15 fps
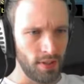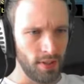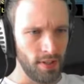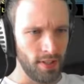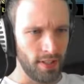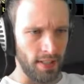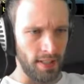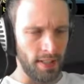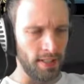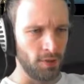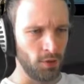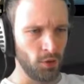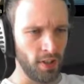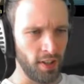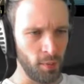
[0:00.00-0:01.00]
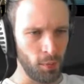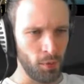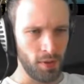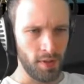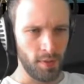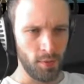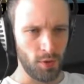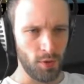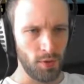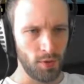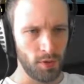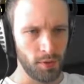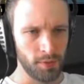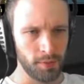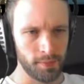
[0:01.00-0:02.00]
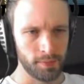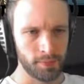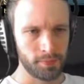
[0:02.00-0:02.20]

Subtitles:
in this list to teleport them to you.